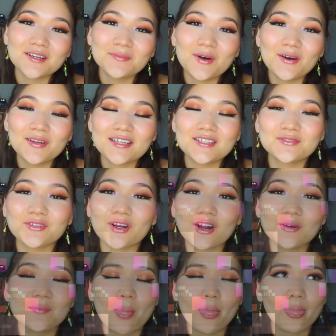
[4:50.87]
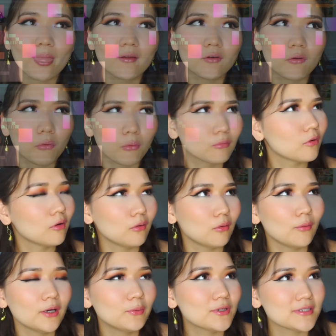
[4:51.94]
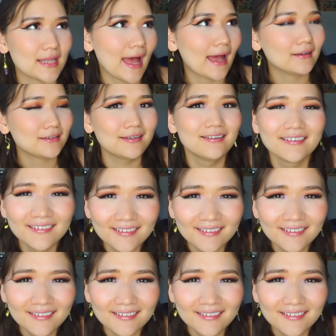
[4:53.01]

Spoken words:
about is what was that?